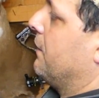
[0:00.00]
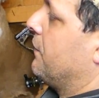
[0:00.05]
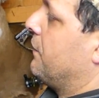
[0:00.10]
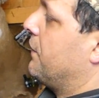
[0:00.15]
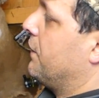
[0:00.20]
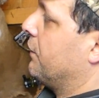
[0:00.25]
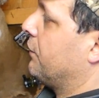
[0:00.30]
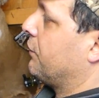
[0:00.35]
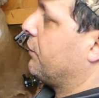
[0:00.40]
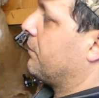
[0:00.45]

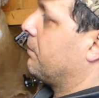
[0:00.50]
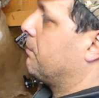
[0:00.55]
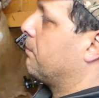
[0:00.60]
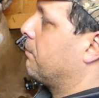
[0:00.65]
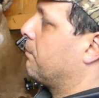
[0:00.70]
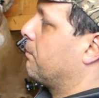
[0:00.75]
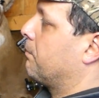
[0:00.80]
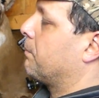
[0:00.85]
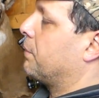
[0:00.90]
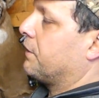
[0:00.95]
This
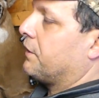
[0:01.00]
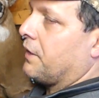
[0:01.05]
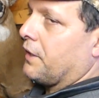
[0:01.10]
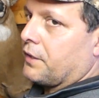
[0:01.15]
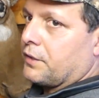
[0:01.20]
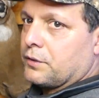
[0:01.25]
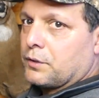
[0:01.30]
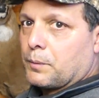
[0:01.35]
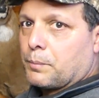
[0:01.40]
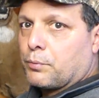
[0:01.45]

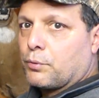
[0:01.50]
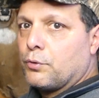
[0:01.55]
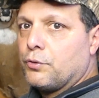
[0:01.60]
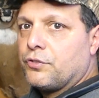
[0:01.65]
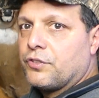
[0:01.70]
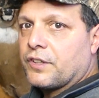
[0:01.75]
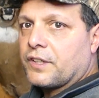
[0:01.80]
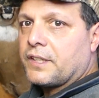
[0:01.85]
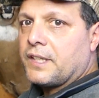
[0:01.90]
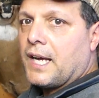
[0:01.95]
particular
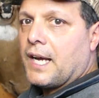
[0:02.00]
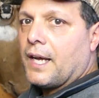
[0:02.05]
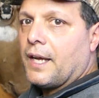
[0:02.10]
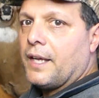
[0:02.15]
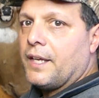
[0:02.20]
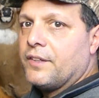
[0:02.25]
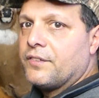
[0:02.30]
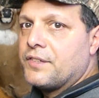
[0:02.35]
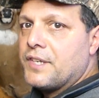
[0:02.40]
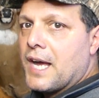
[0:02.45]
Prusik knot
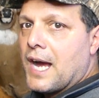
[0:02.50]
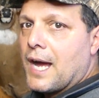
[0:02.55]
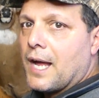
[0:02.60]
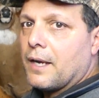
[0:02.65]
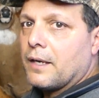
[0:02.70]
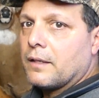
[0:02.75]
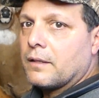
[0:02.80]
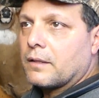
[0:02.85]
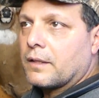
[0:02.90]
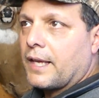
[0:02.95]
is
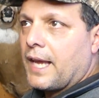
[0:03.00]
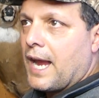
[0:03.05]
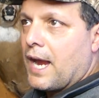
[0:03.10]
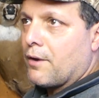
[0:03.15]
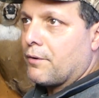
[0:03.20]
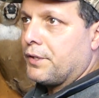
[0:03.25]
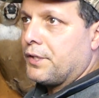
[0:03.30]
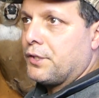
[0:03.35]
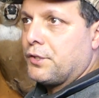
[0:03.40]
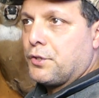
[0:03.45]
not
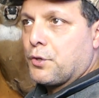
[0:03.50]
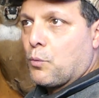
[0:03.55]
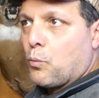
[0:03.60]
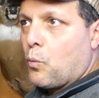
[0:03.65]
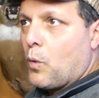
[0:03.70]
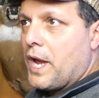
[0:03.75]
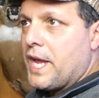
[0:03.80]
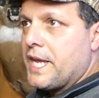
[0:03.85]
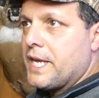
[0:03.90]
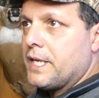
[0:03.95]
carrying your
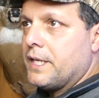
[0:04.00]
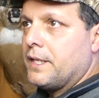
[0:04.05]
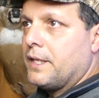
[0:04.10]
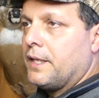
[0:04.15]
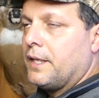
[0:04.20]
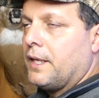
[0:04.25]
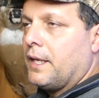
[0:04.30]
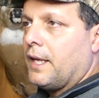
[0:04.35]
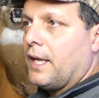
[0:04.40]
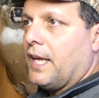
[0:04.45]
weight.
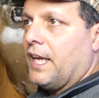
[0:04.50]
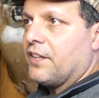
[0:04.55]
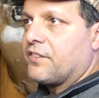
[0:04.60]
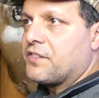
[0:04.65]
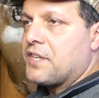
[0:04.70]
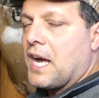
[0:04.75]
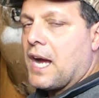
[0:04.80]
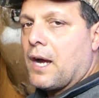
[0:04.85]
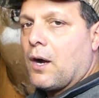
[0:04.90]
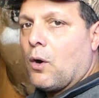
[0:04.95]

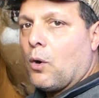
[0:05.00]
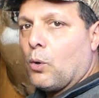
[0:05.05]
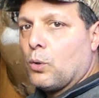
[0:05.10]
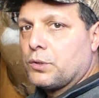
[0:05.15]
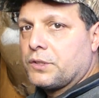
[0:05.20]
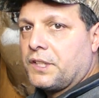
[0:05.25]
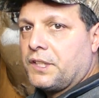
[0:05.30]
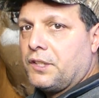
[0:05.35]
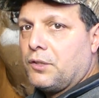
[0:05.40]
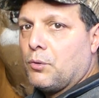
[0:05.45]
It's not
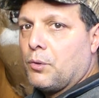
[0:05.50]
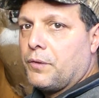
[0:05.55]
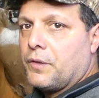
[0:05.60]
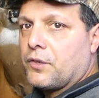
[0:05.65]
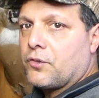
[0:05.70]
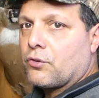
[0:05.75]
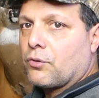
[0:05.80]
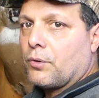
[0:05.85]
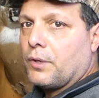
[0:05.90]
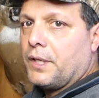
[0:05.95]
holding you in the
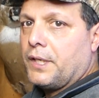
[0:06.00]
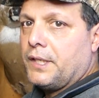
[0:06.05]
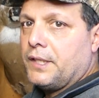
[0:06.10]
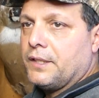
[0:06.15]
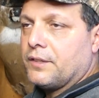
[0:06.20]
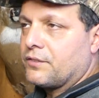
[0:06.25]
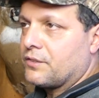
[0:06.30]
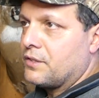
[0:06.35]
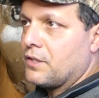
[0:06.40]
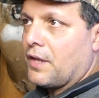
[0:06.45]
tree.
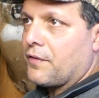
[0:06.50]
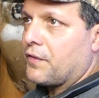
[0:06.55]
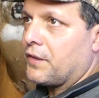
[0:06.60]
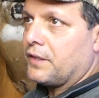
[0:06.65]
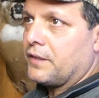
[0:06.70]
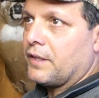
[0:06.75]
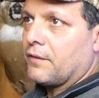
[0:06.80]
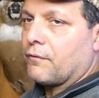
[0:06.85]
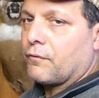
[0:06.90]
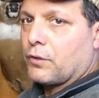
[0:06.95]
It's
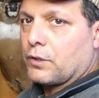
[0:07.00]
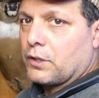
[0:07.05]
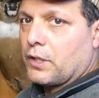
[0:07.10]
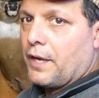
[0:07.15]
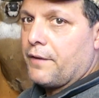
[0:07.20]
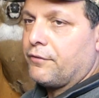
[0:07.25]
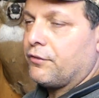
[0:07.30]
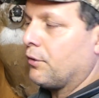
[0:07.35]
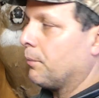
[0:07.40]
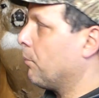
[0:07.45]
nothing that for
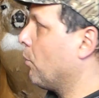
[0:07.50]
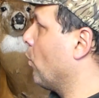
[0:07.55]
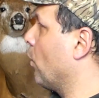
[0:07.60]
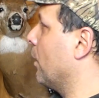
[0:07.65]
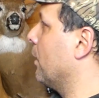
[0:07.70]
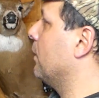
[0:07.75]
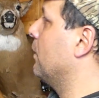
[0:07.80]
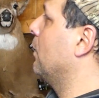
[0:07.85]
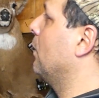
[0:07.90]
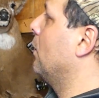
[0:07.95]
life support.